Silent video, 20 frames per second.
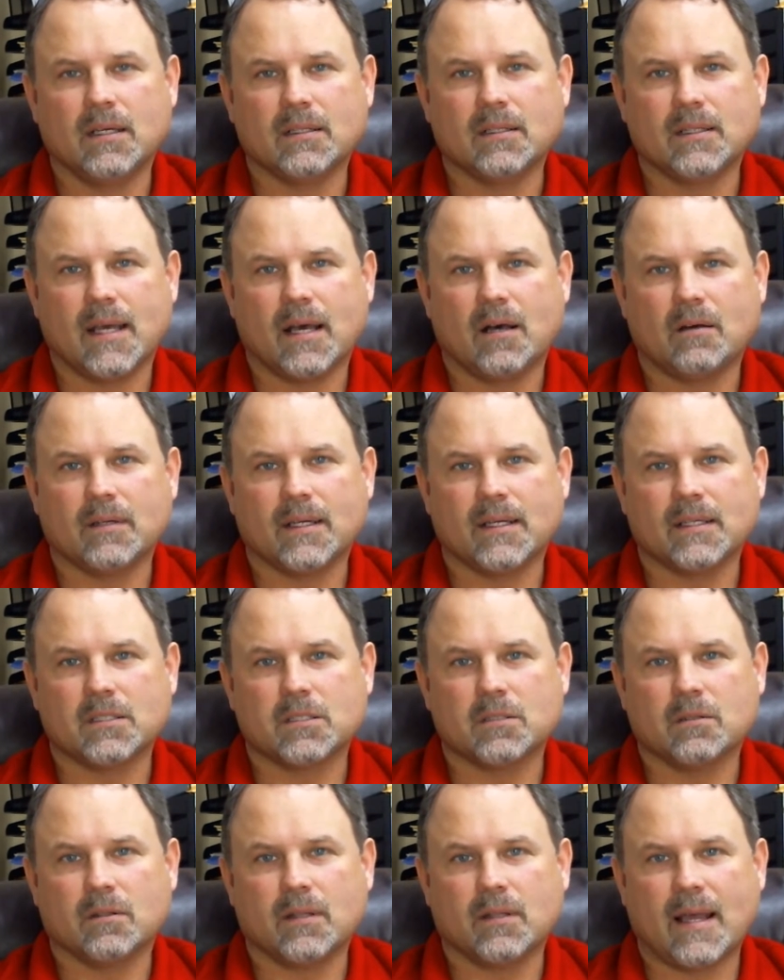doubt as
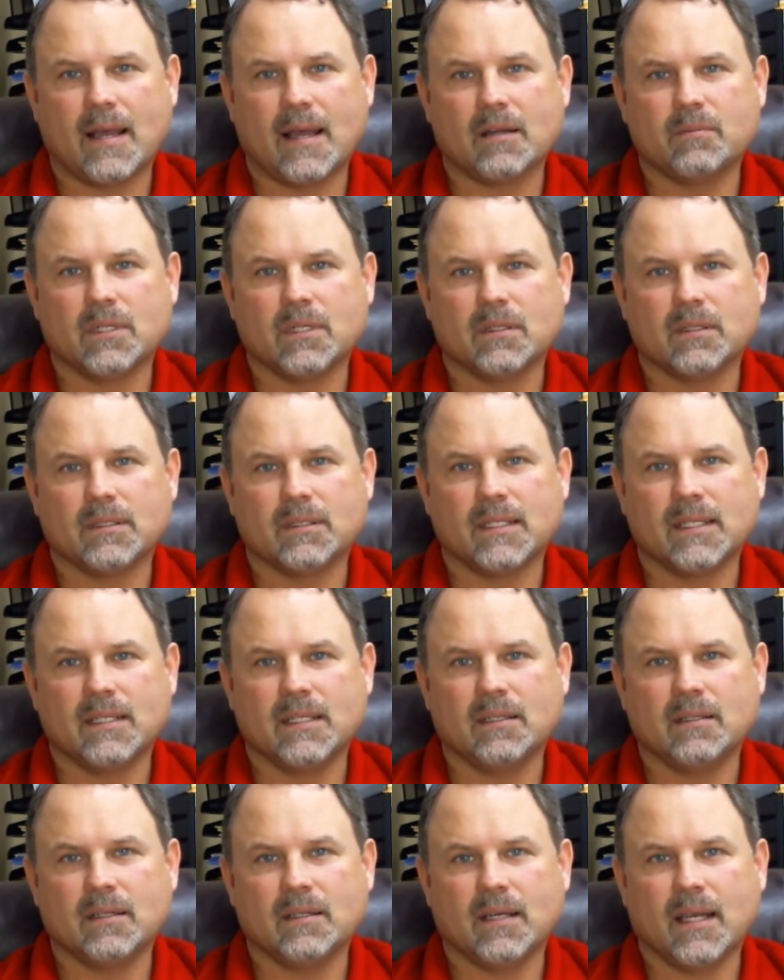to
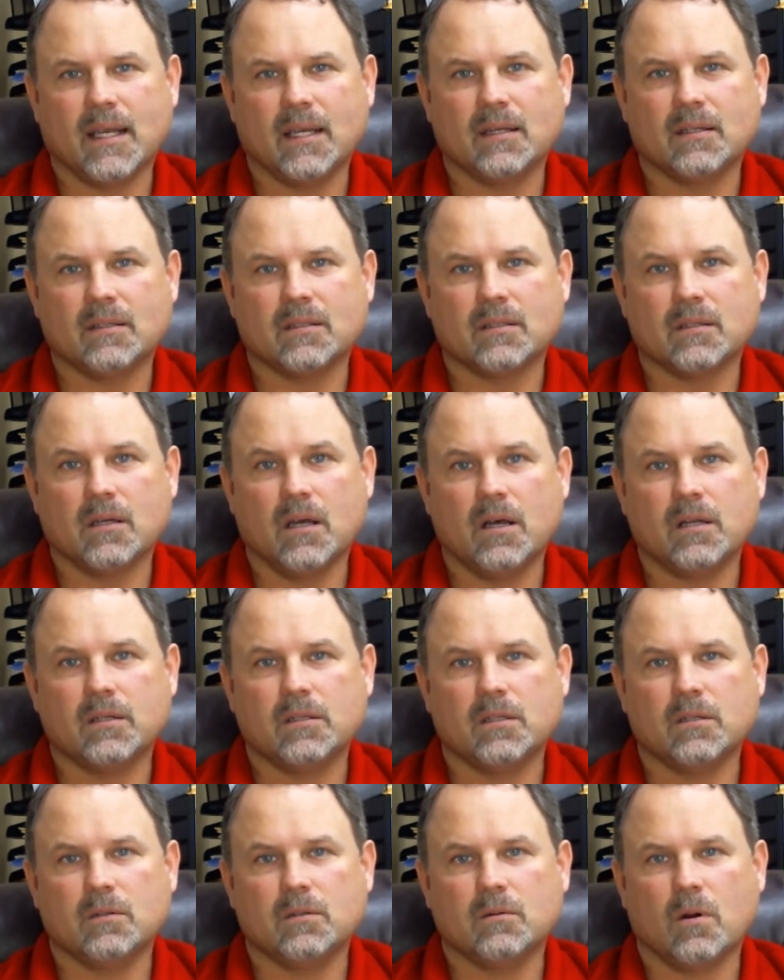liability, and
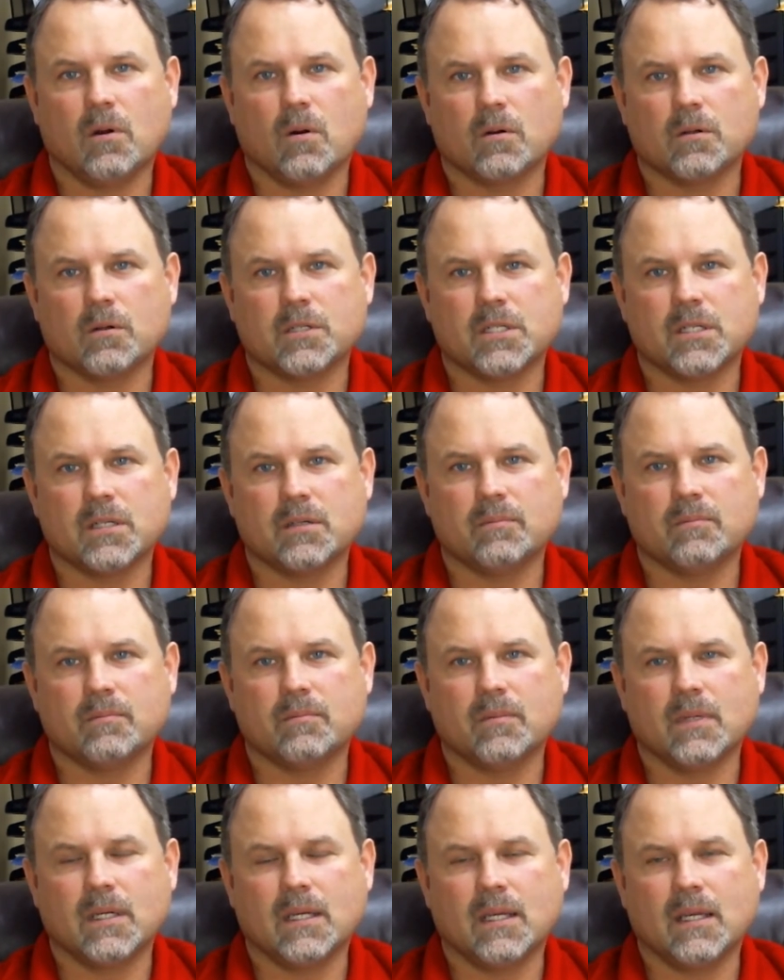undue hardship.
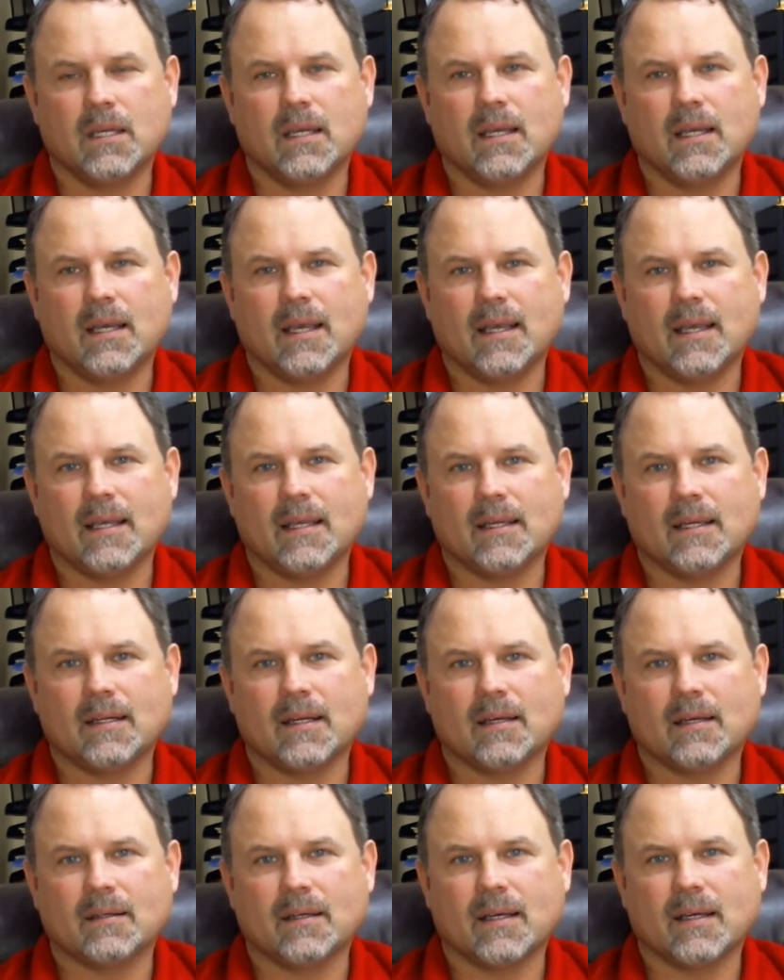And
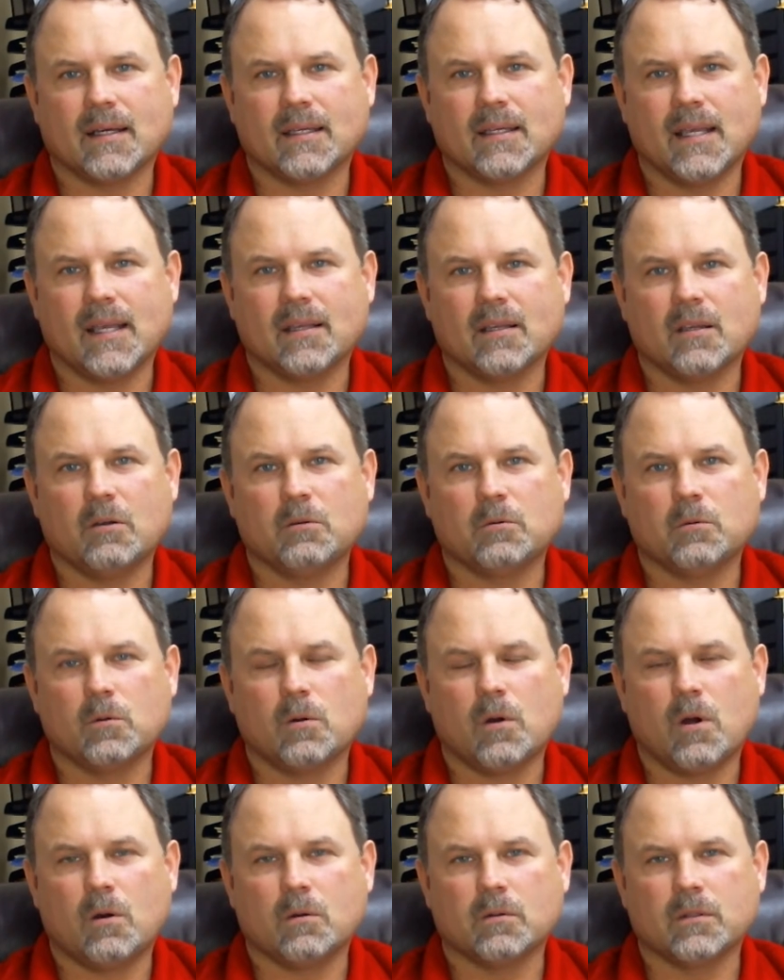I can't go through
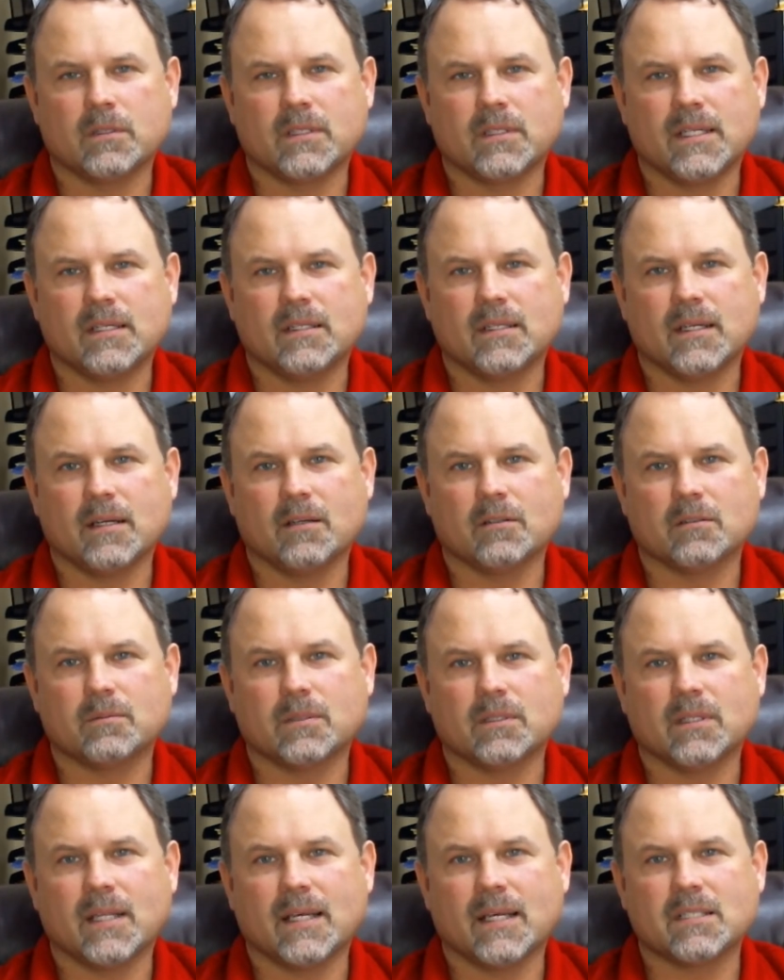all the details,
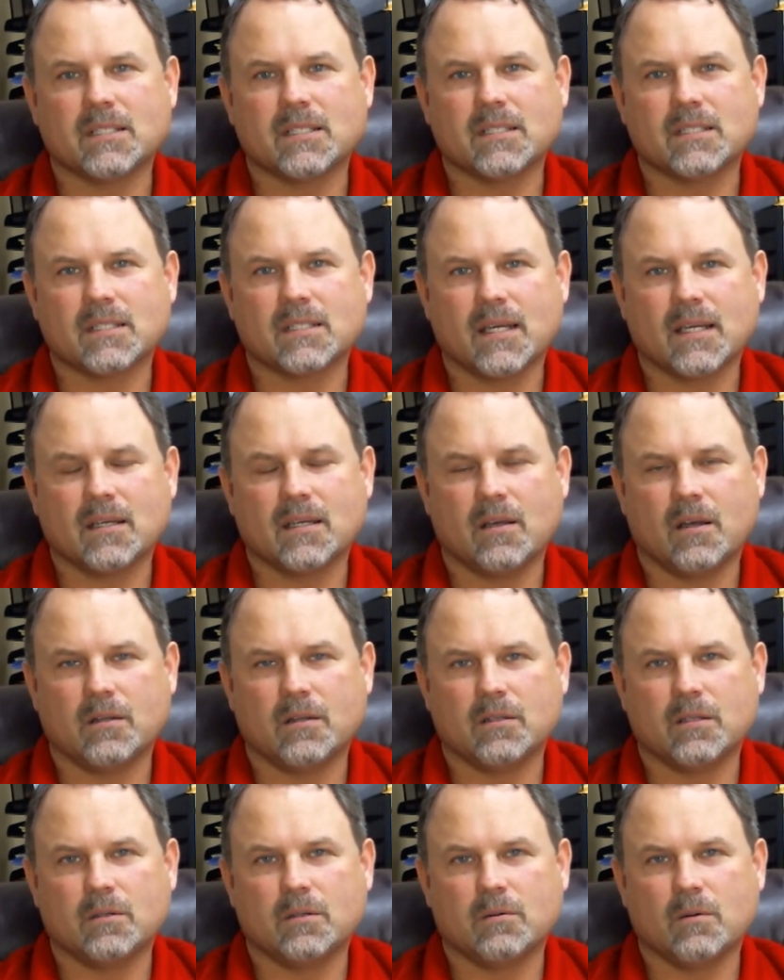but let's just say
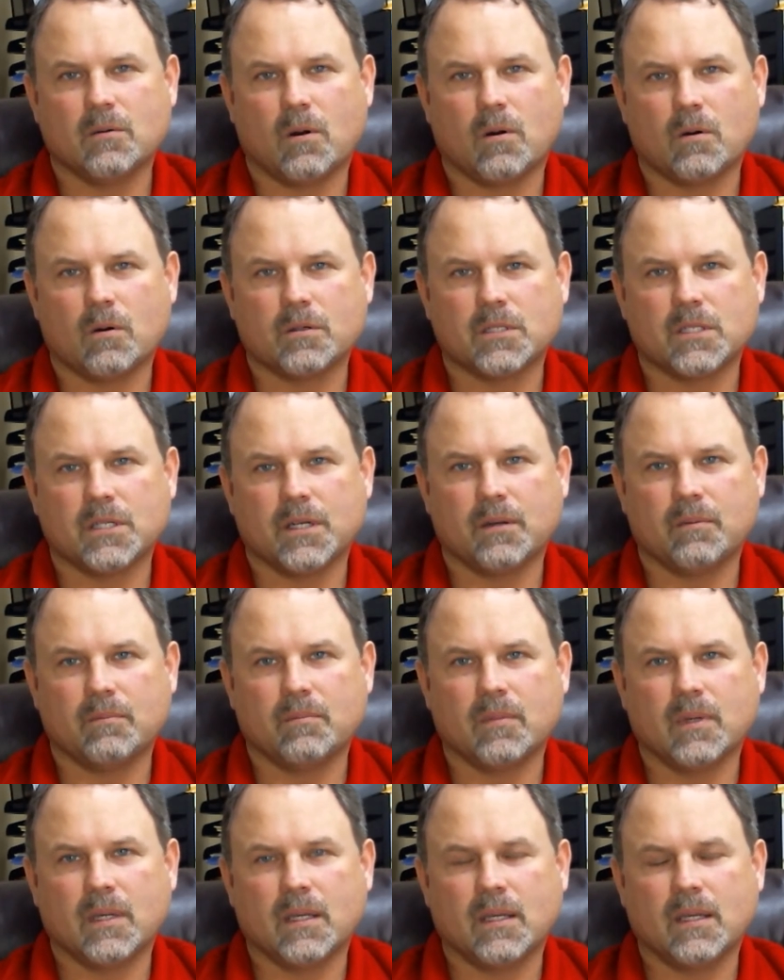undue hardship.
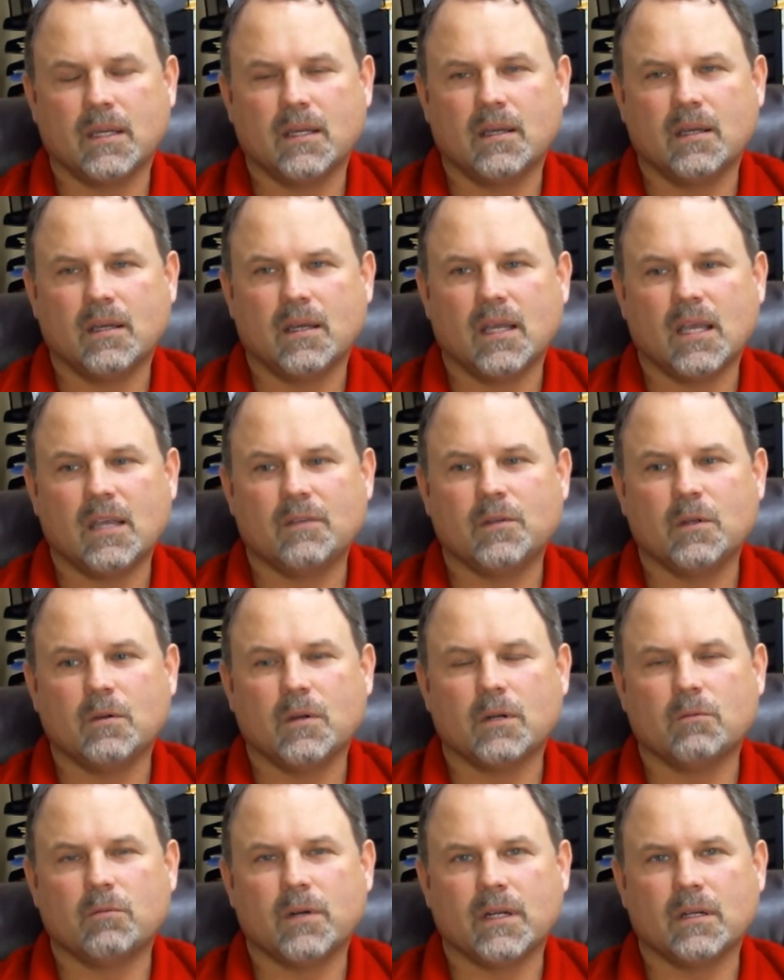If you
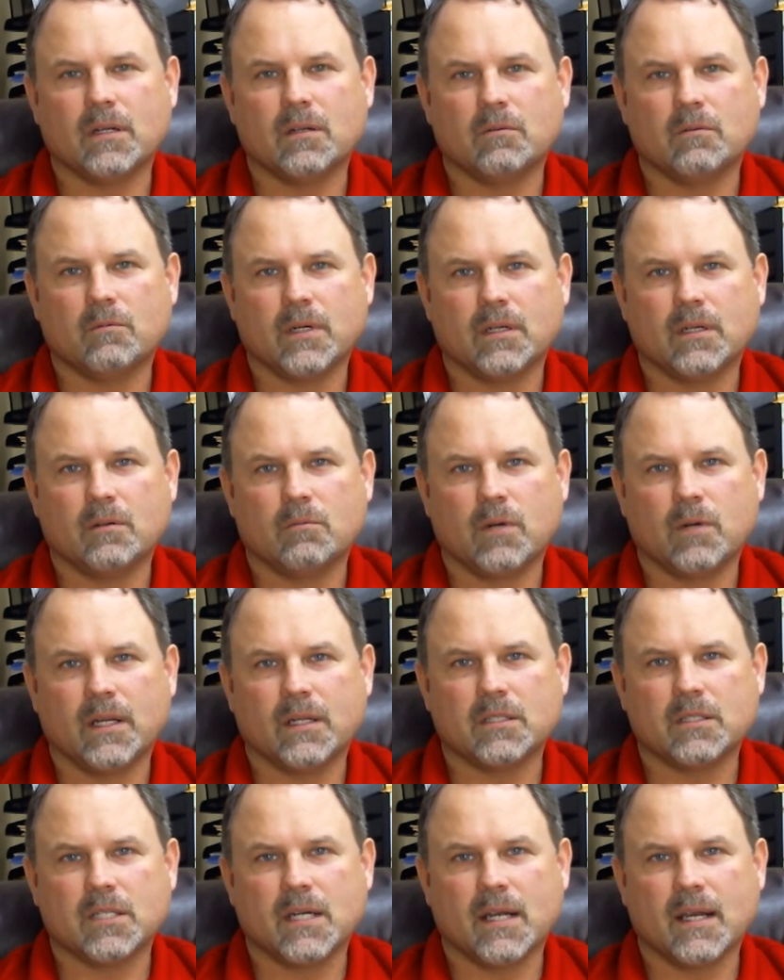had written a
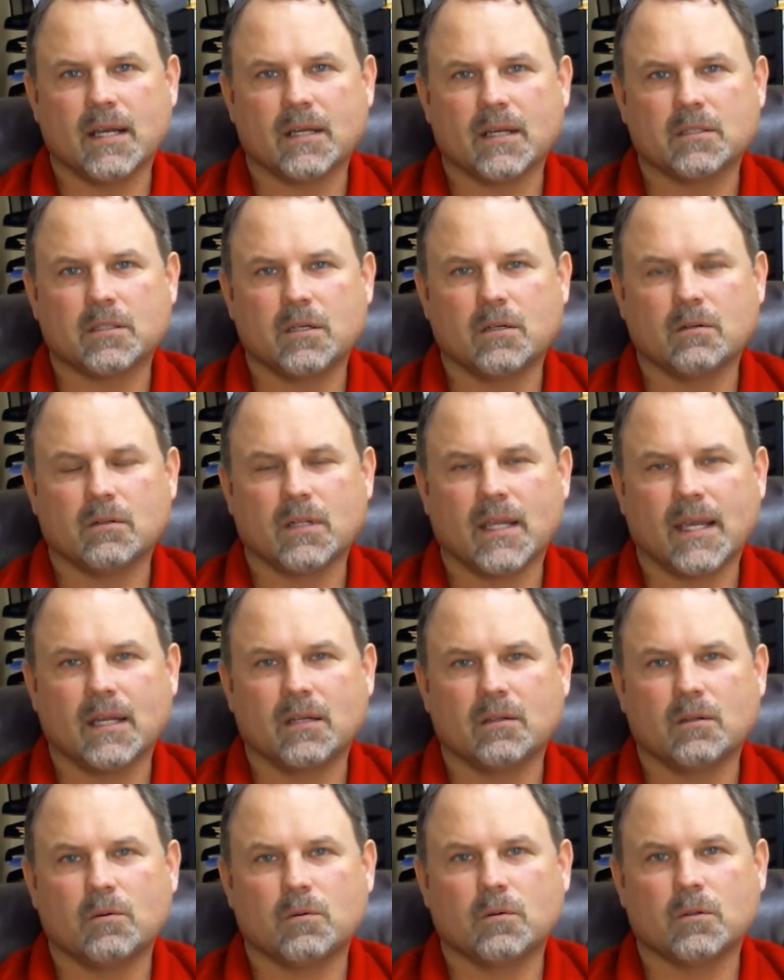rent check to your
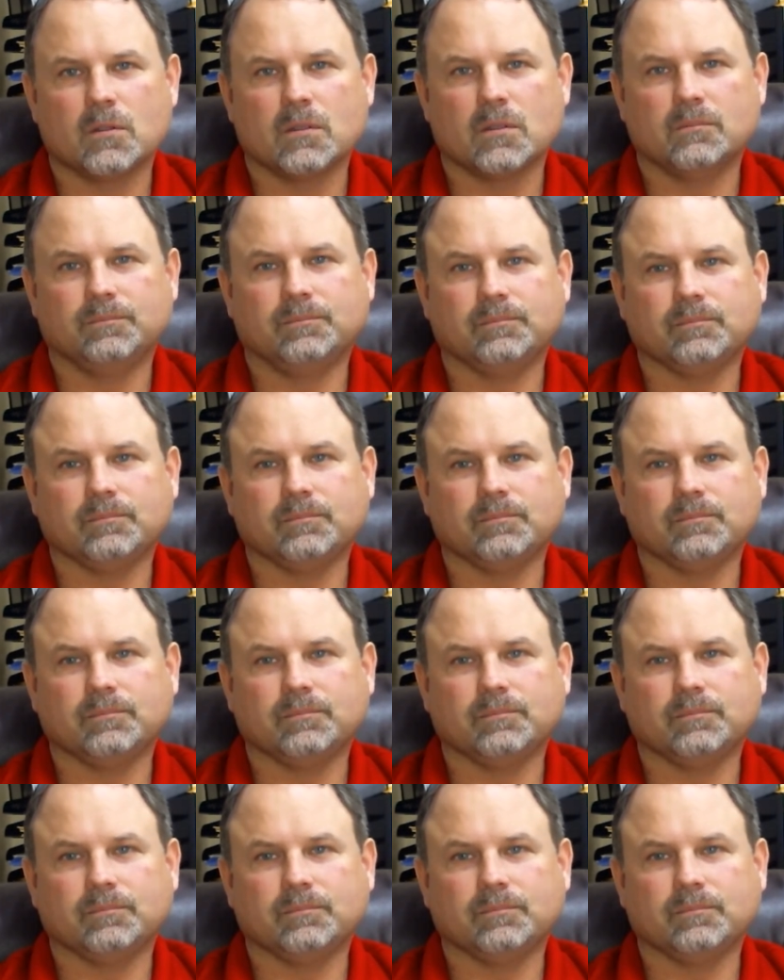landlord